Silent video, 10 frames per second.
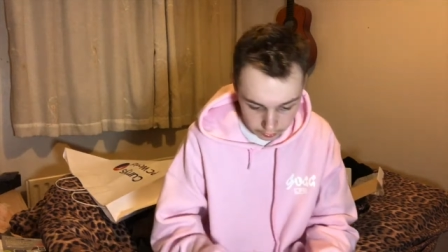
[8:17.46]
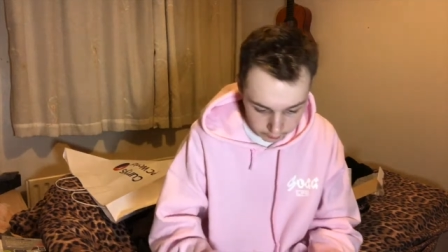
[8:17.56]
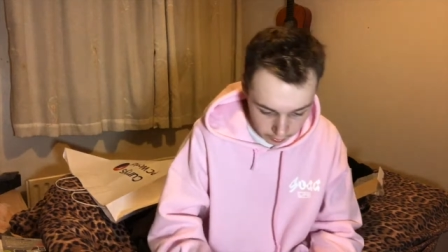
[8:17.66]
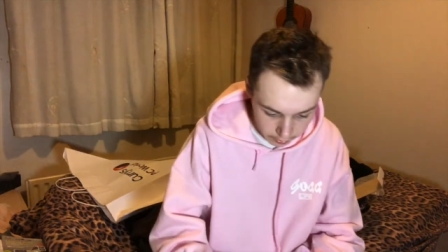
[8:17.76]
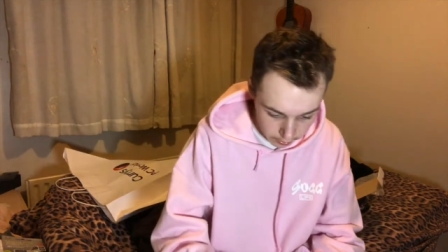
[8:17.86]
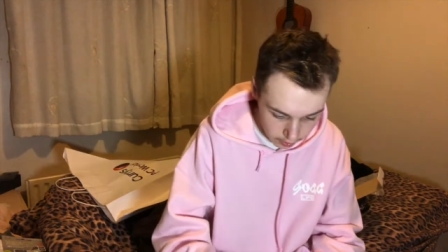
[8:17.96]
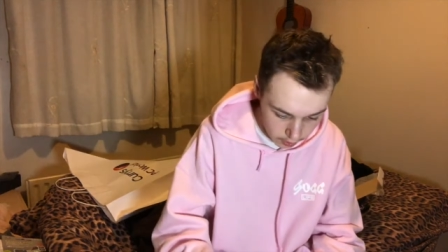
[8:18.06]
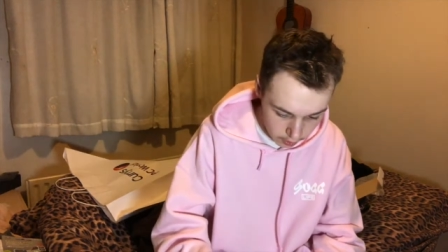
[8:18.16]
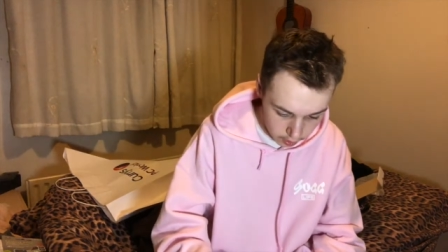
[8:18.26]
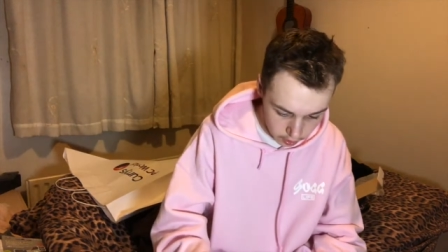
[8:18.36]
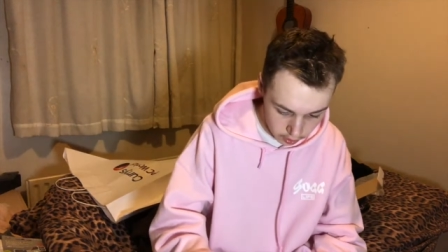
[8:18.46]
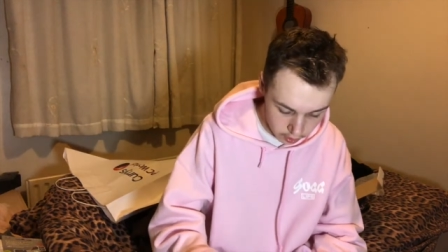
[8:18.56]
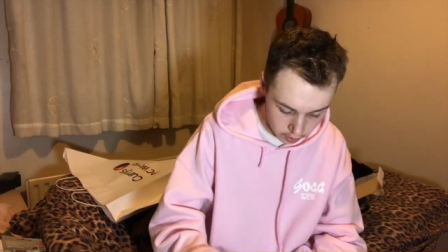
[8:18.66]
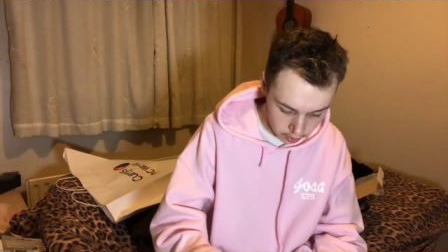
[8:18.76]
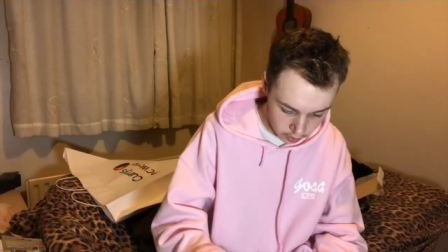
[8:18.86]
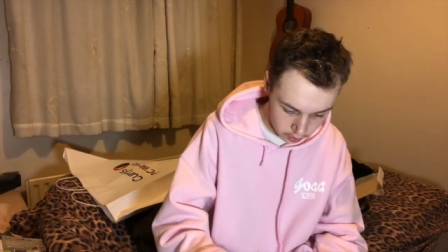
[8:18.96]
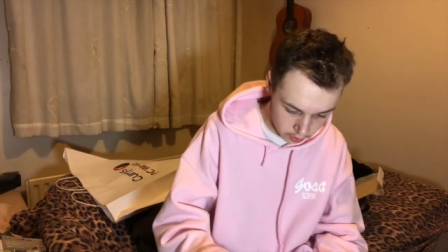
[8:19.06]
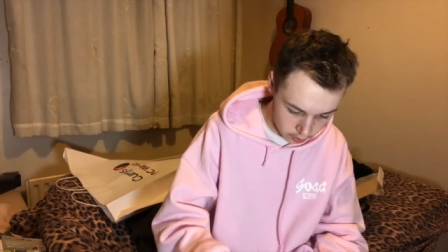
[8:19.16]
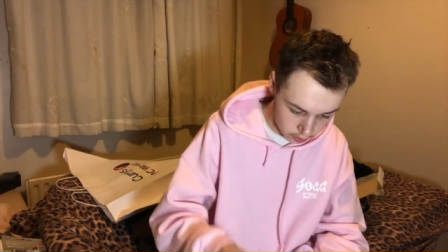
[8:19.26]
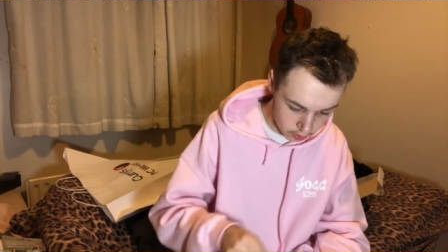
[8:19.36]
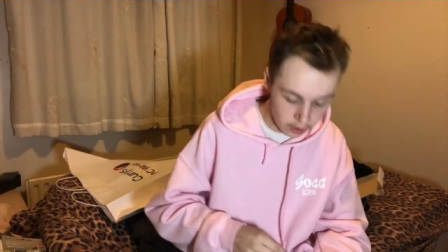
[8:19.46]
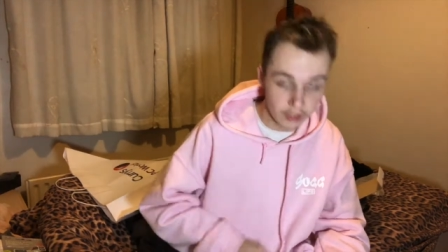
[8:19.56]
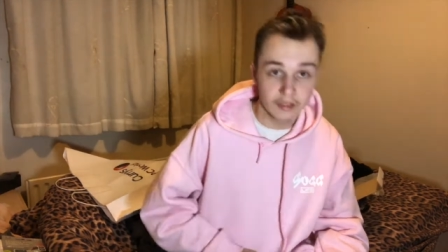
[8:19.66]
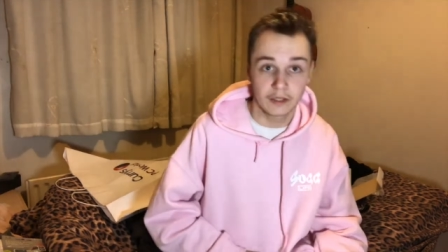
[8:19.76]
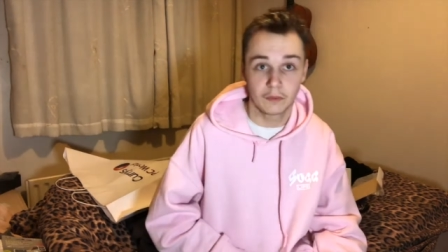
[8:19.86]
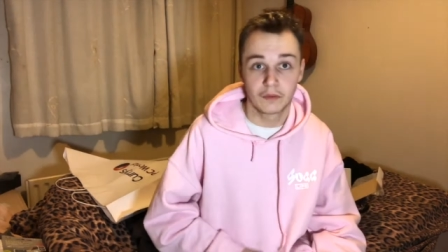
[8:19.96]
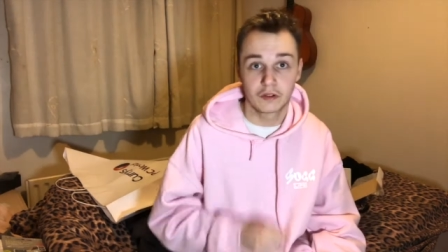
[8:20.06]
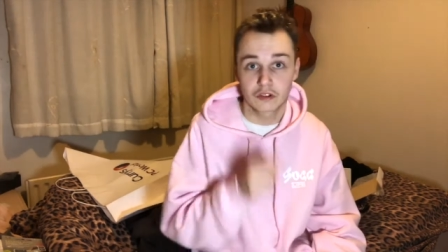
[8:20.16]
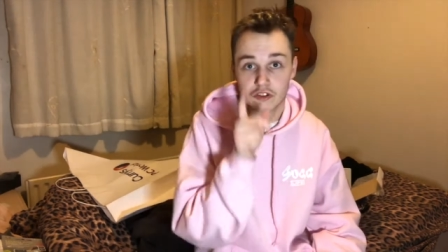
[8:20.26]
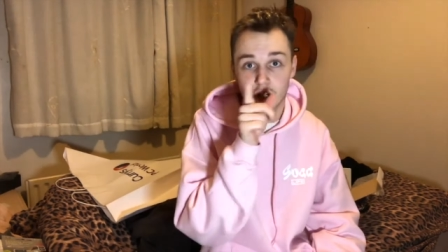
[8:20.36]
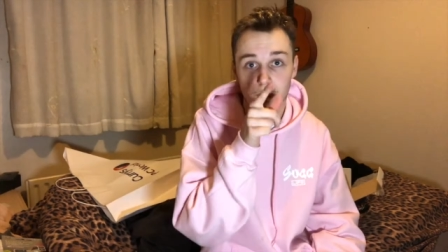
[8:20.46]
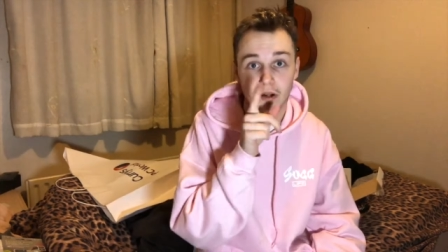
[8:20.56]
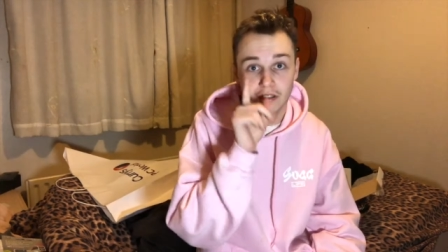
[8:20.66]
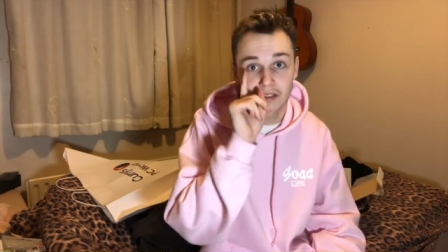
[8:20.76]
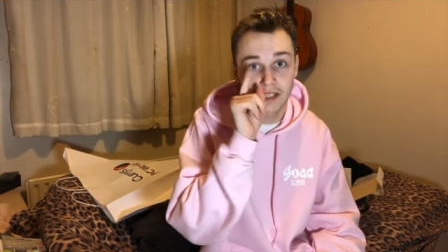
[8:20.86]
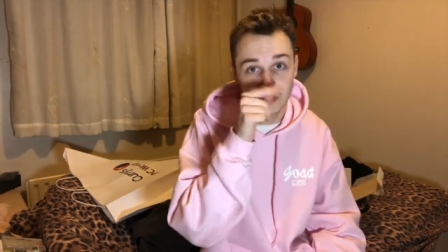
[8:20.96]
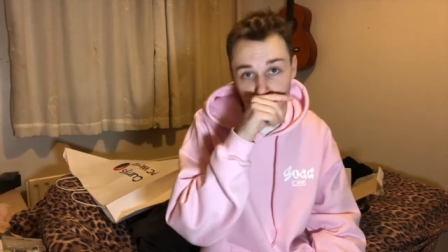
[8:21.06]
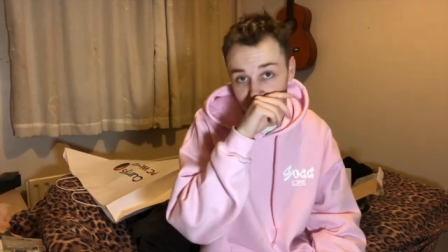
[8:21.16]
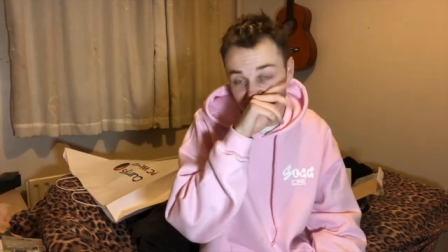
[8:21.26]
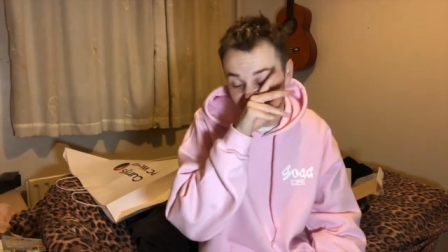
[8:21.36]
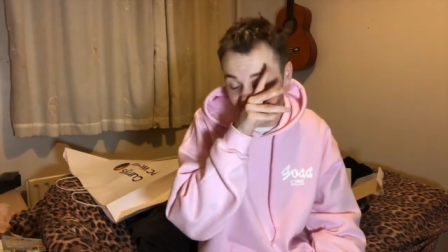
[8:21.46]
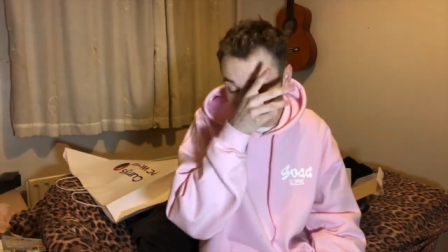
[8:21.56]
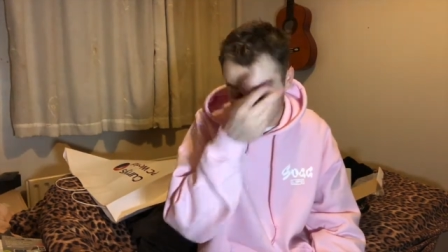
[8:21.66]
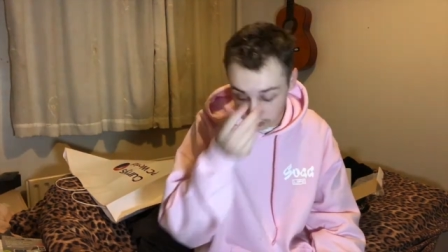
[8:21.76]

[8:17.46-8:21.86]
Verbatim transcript: Get that there. Now, tripod. That's what I need here.